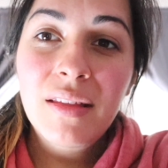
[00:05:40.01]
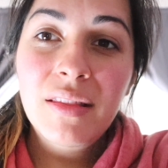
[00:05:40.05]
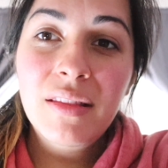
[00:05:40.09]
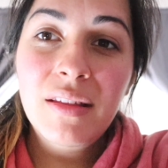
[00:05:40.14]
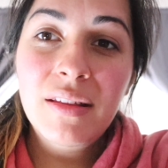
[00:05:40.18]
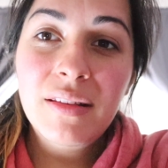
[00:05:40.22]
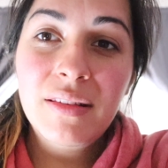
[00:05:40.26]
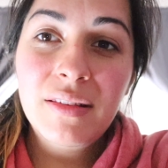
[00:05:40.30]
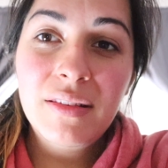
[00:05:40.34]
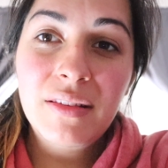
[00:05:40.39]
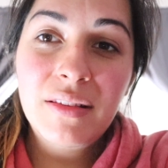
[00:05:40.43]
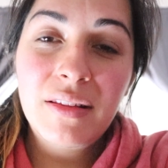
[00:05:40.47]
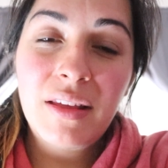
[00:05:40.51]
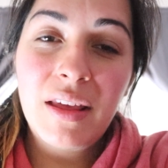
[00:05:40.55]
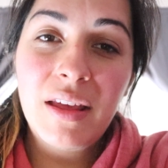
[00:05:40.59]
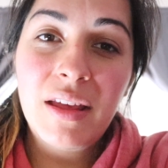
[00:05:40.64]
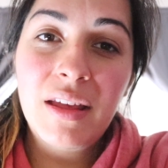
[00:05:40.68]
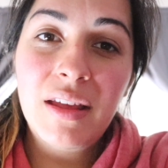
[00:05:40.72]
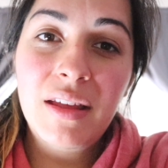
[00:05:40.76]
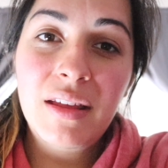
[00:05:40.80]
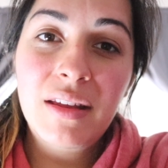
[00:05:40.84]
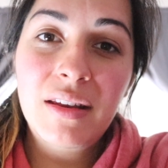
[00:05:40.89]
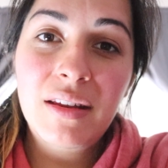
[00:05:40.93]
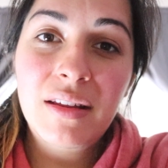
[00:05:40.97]
this
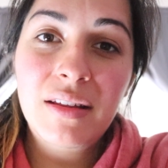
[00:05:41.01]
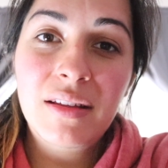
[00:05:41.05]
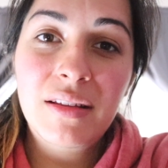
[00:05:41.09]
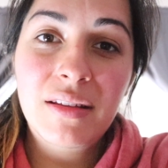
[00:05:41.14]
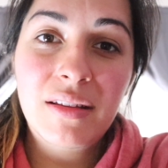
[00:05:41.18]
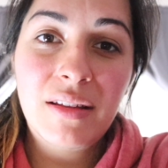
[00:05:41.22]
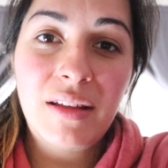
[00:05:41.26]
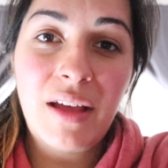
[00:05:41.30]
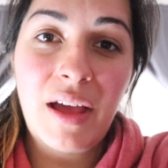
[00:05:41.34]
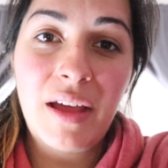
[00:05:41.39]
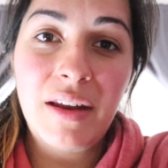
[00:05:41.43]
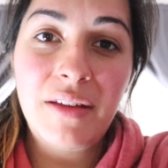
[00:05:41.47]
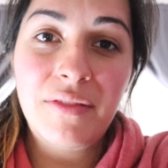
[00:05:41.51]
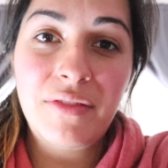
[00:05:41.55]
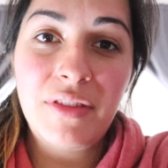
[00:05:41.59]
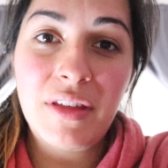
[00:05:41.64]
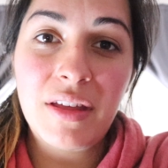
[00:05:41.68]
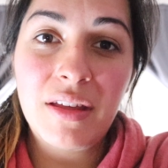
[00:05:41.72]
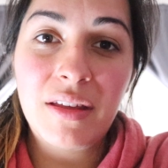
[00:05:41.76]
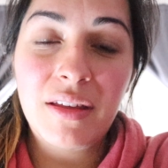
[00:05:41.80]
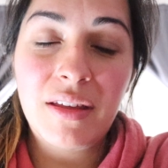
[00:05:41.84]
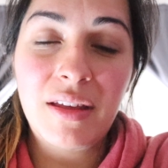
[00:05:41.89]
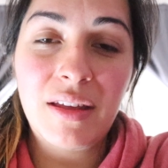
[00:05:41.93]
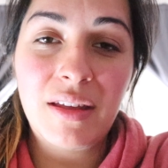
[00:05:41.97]
kind of
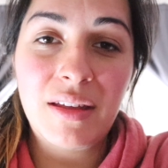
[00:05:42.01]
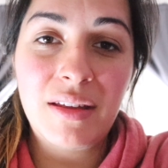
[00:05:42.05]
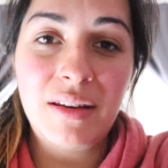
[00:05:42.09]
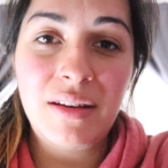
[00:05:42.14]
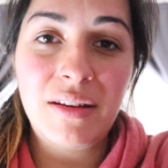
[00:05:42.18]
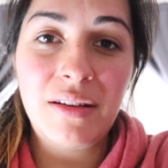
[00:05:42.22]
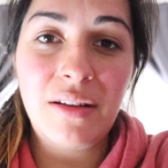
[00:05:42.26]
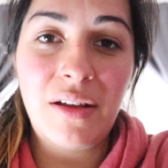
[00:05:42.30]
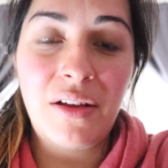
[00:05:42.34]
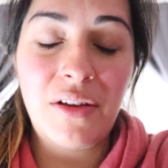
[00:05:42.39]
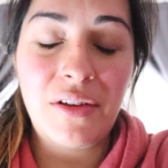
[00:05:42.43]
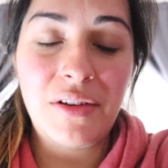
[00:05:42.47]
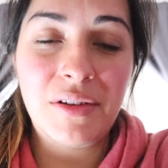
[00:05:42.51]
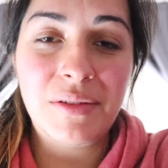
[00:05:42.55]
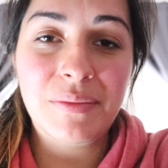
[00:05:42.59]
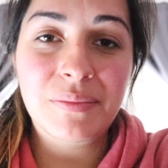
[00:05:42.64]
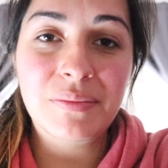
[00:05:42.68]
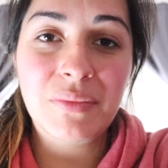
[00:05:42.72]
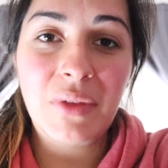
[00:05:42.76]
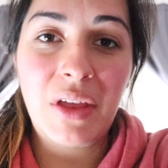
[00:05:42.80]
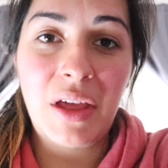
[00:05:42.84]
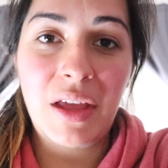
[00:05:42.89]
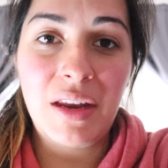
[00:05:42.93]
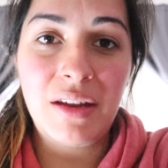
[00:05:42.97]
thing can
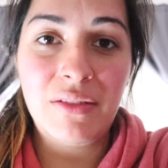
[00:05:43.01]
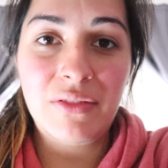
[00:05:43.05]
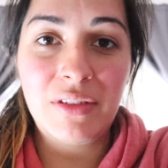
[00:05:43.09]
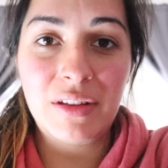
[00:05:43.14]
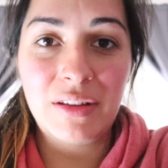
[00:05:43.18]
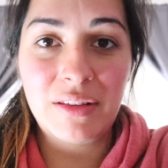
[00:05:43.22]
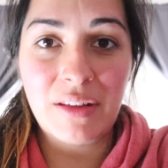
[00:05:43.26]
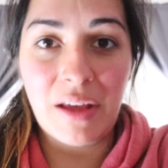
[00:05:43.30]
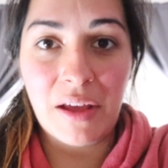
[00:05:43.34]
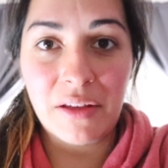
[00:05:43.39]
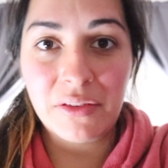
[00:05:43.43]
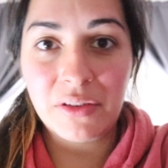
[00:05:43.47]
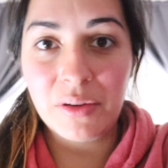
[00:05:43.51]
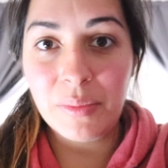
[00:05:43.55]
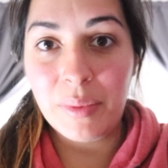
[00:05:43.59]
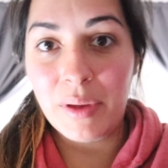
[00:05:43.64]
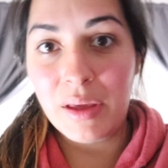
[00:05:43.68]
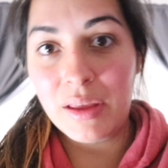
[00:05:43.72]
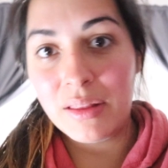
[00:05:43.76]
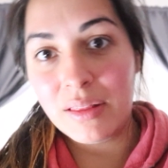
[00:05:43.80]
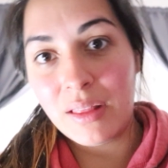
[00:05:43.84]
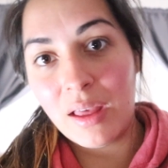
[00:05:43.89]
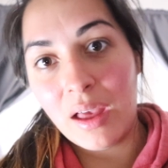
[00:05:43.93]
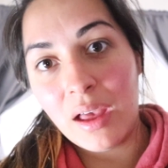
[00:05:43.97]
kind of
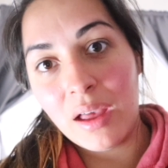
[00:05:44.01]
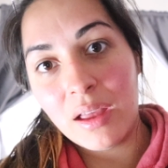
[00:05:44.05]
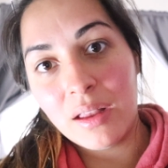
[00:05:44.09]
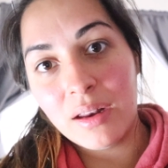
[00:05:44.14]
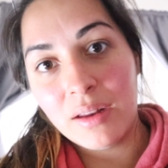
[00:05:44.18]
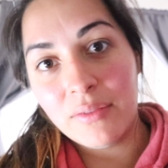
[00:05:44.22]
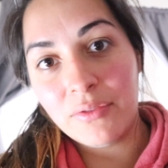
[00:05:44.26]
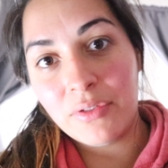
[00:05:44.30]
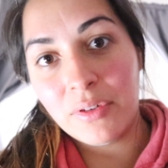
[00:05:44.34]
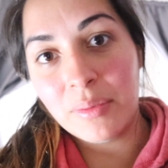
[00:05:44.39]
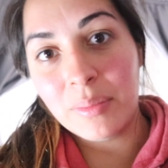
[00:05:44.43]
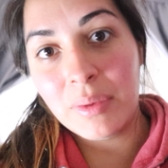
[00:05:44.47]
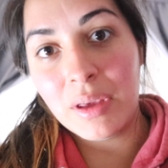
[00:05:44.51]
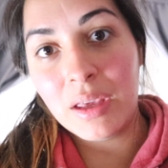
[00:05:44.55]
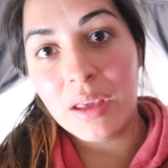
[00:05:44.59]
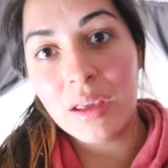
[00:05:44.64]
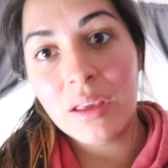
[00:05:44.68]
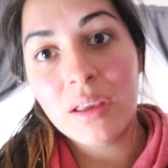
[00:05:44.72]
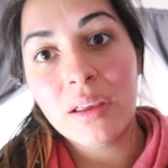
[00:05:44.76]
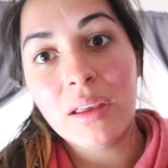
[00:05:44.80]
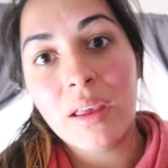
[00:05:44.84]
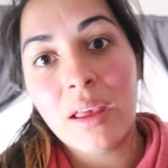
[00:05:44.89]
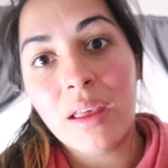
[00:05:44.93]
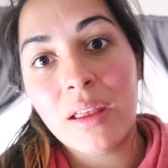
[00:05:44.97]
exacerbate that for
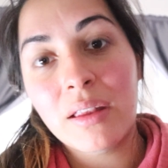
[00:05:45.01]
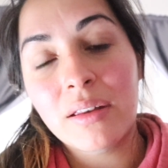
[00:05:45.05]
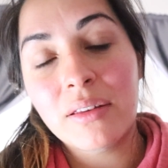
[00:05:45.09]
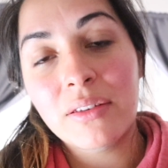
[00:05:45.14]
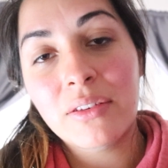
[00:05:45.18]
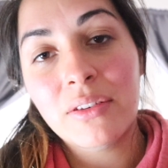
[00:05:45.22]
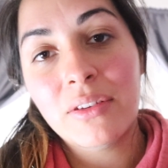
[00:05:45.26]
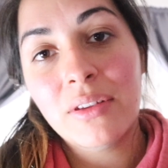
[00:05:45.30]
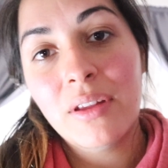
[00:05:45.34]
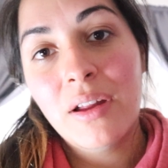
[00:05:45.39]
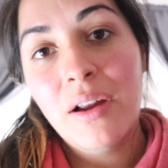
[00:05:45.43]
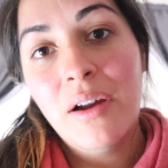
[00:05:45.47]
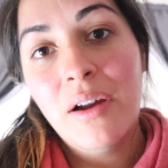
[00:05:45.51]
me. And